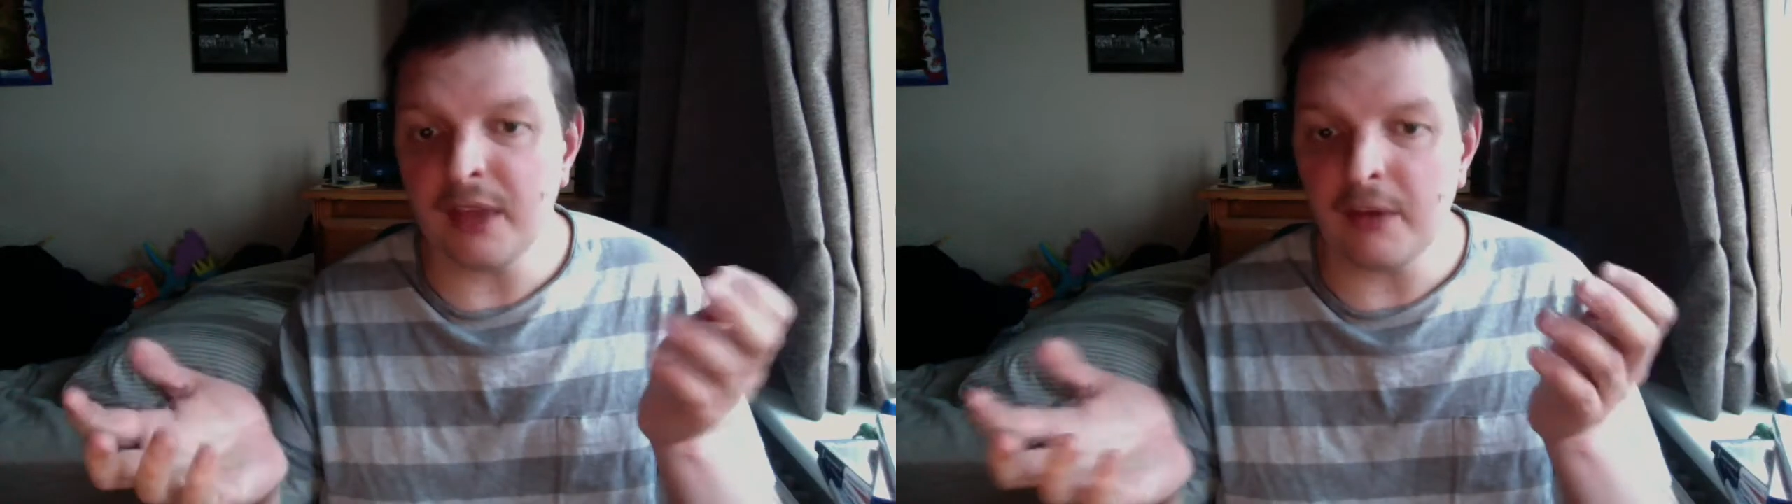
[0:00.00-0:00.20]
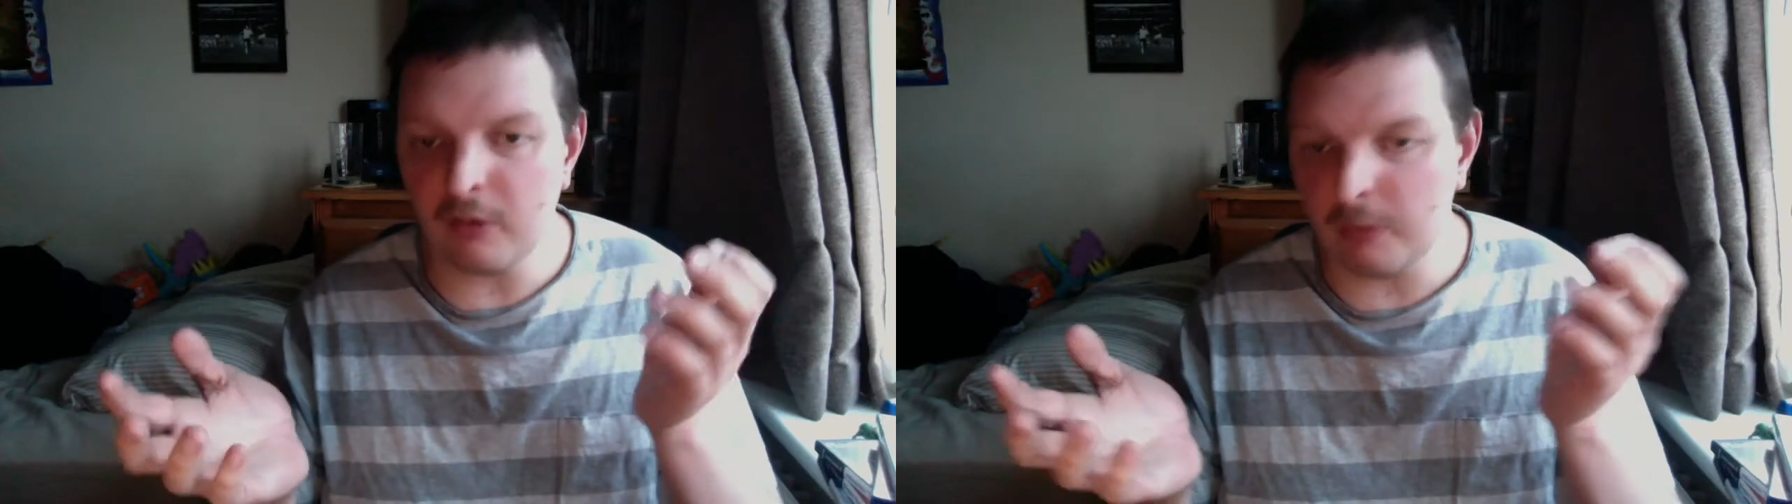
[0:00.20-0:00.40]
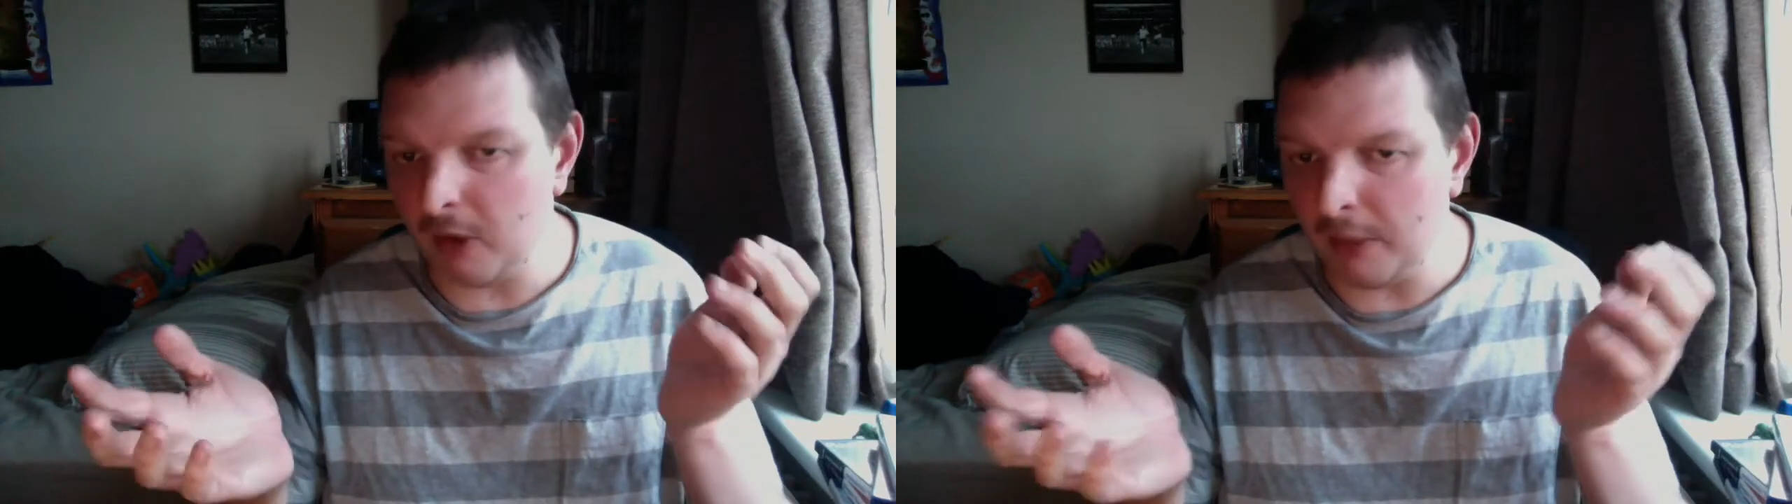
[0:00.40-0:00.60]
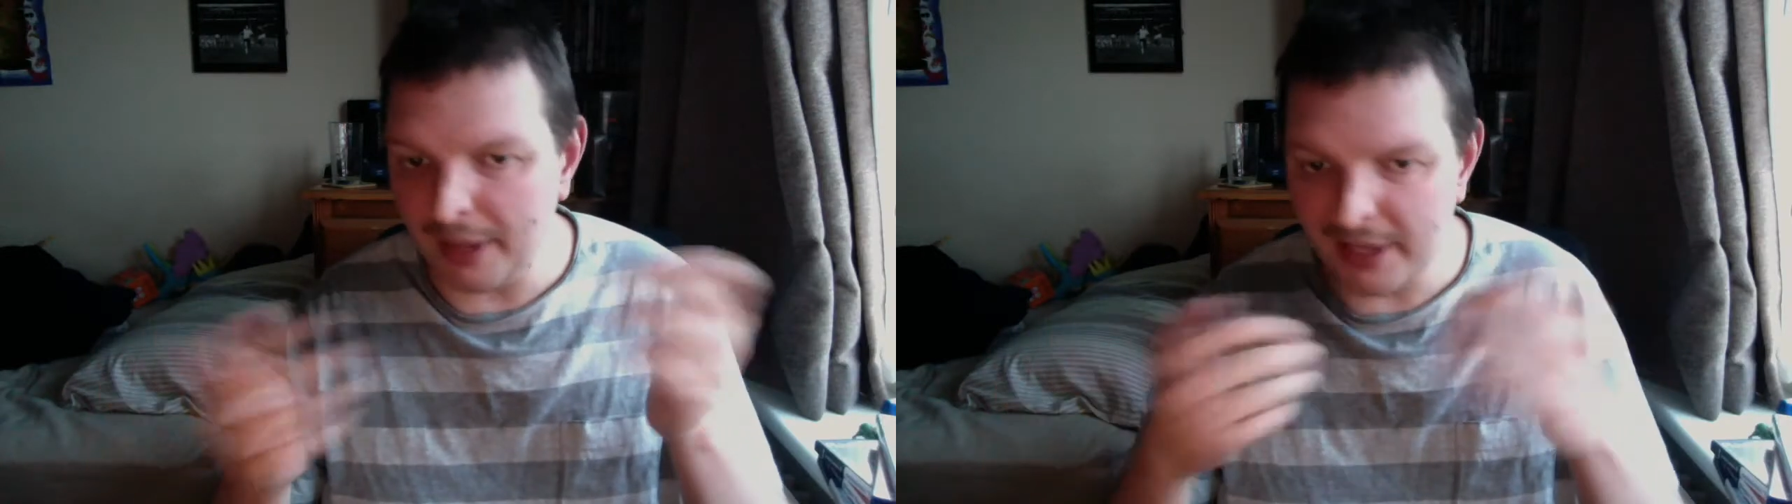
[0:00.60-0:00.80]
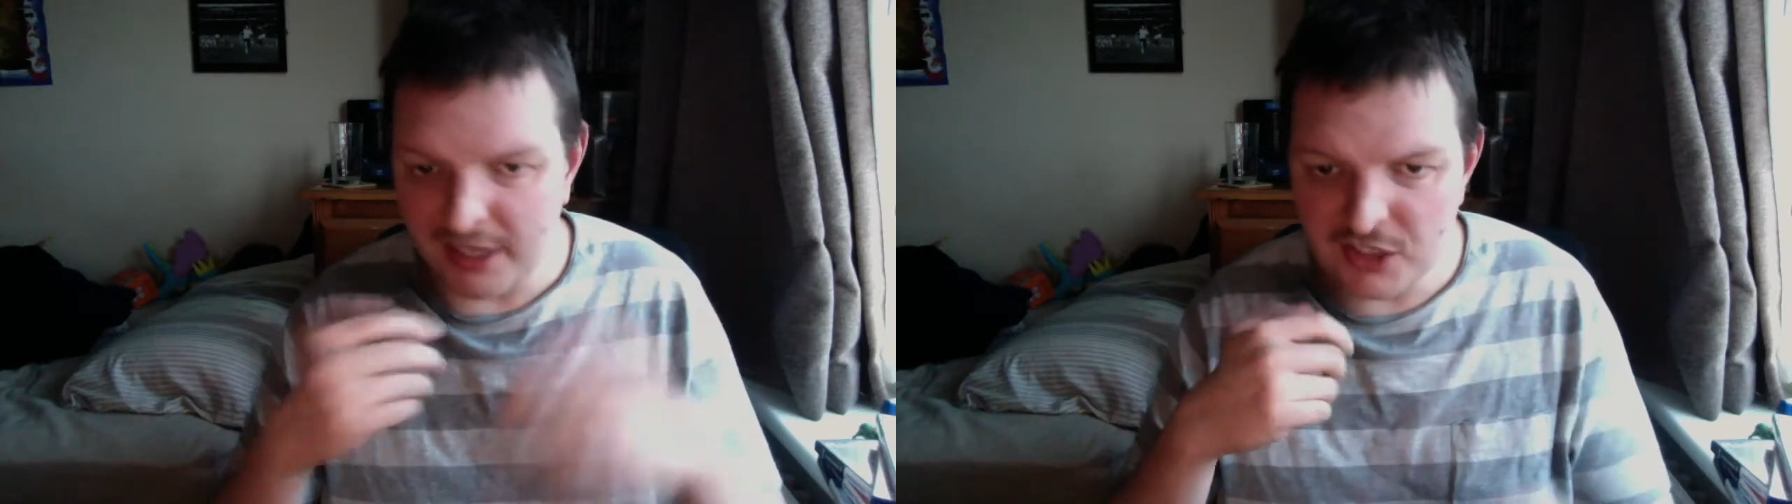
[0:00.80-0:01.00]
was my
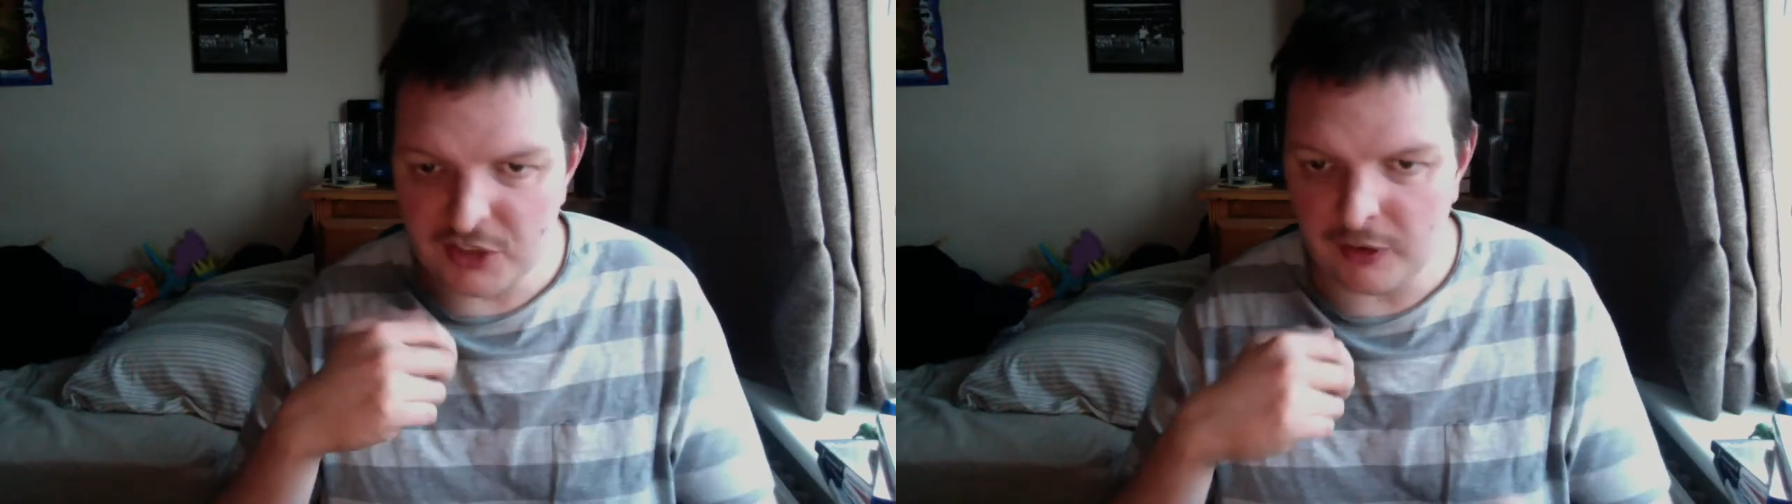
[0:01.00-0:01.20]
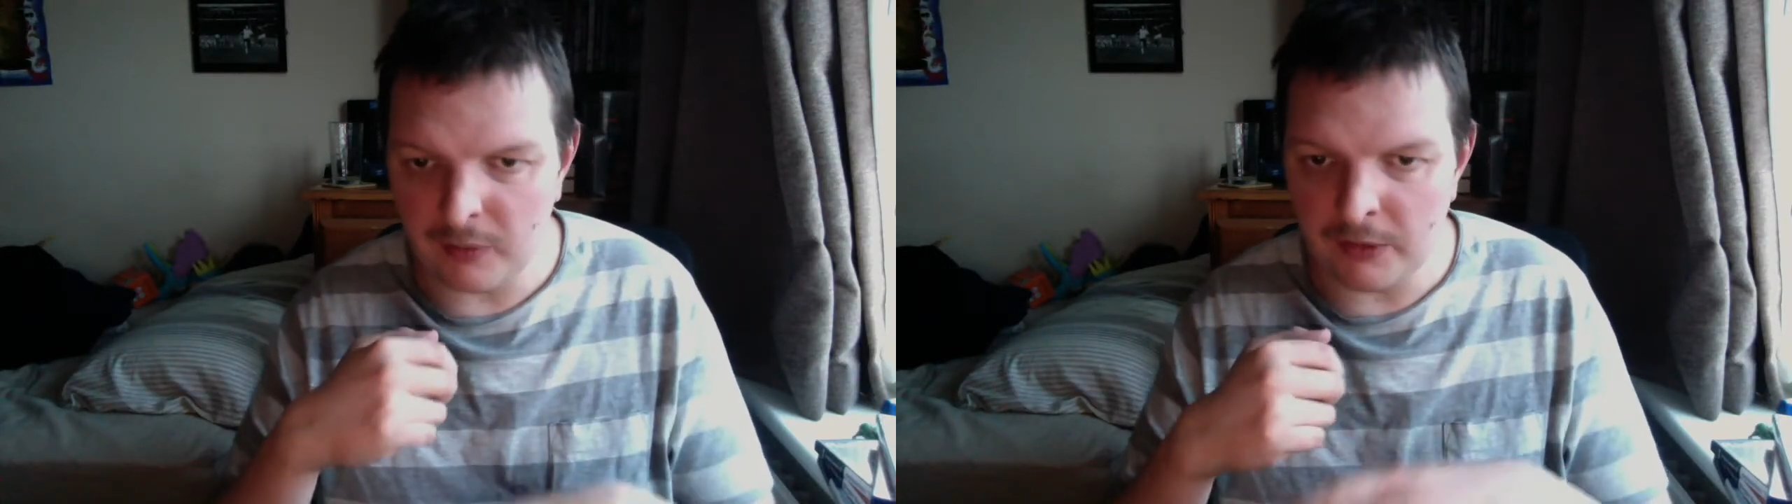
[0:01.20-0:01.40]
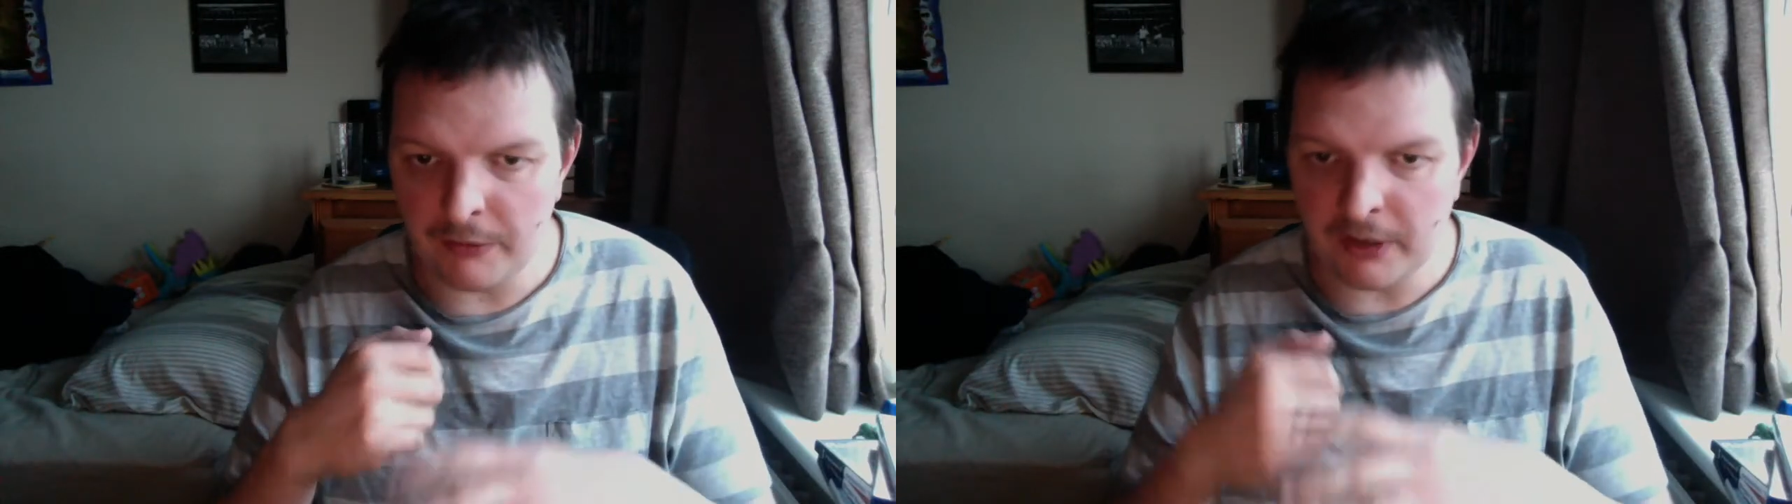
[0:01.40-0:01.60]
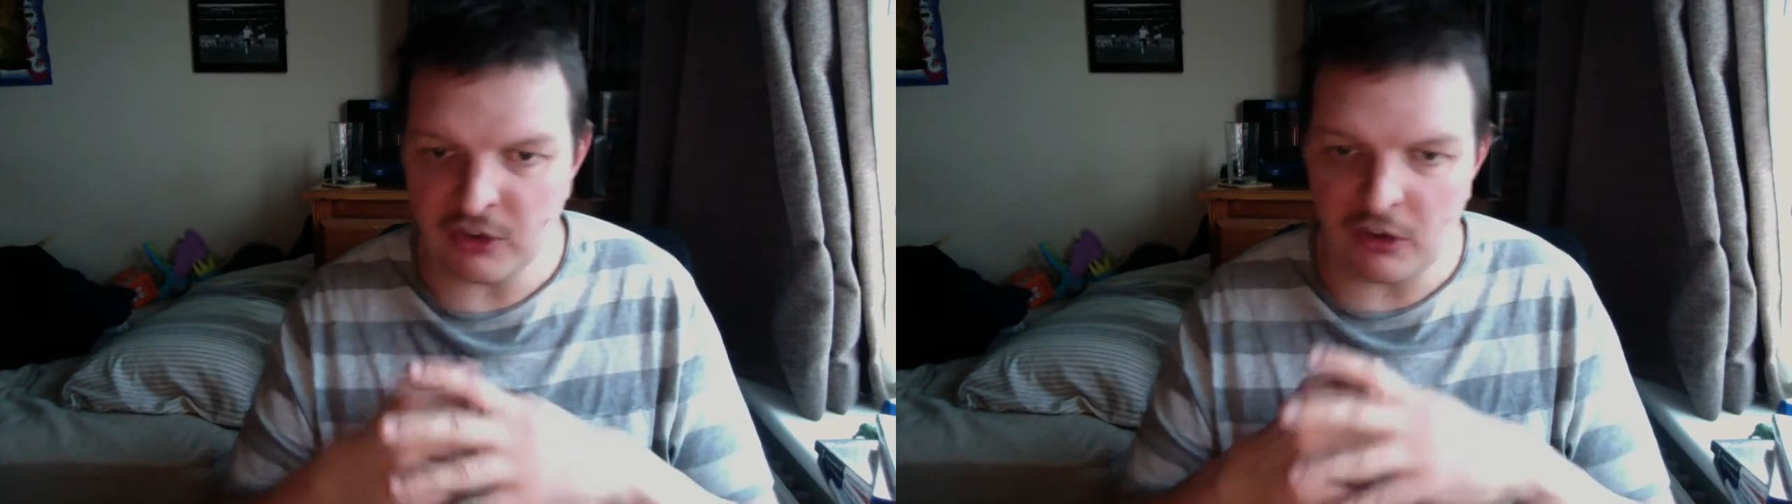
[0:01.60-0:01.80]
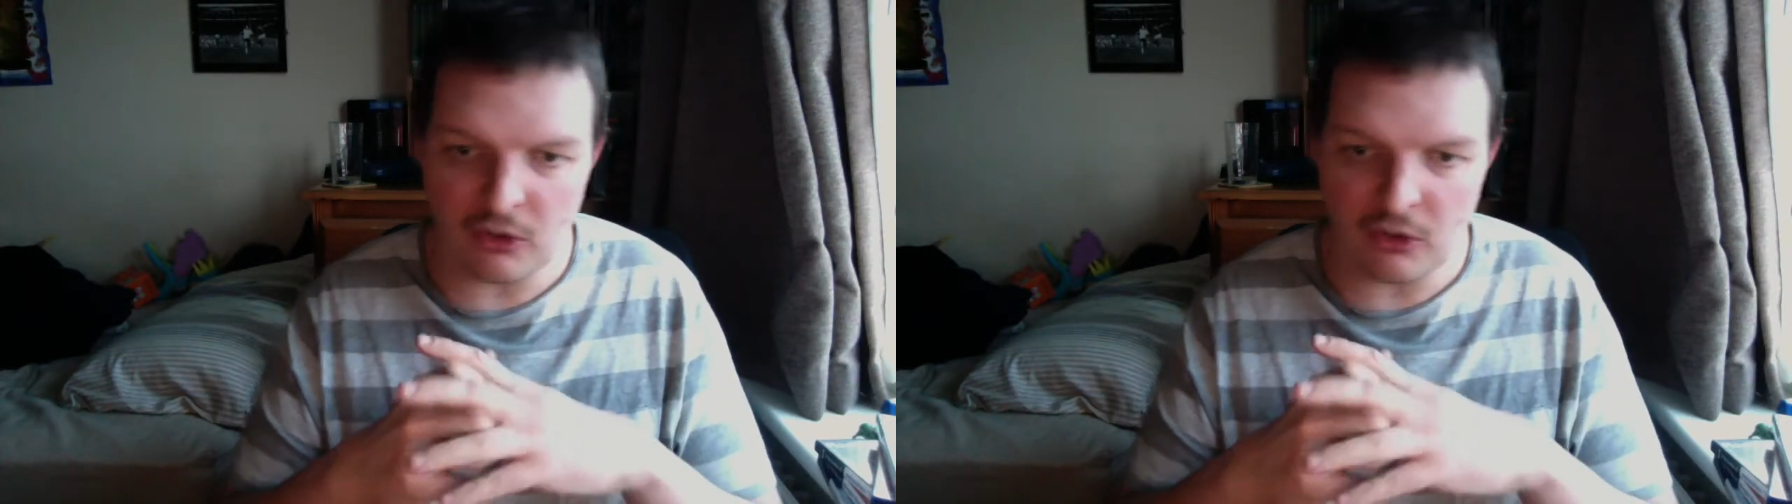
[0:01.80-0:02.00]
package from the
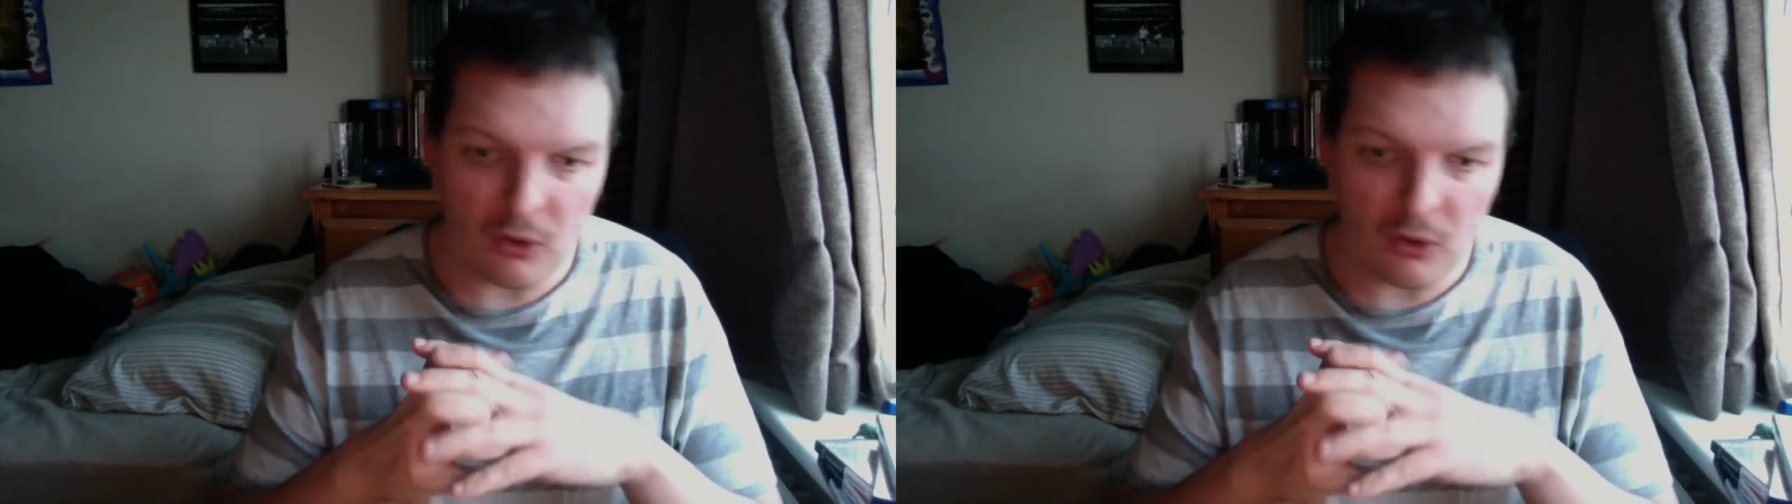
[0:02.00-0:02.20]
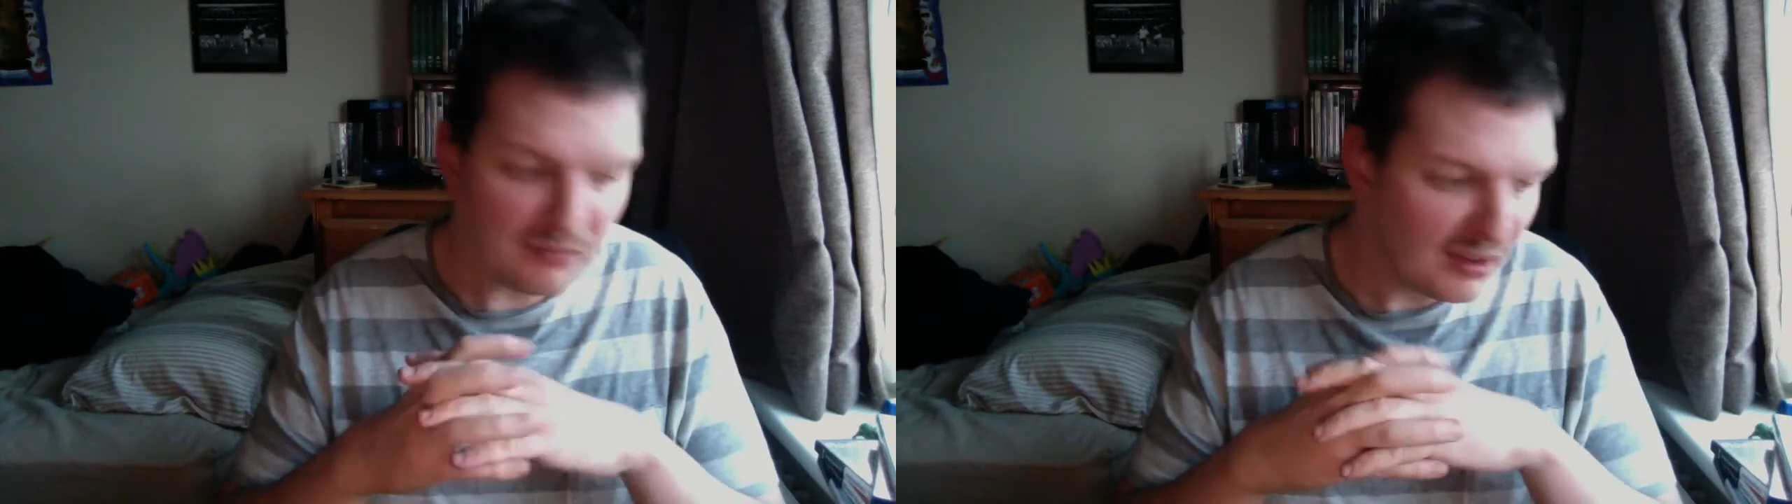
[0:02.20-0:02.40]
retro store.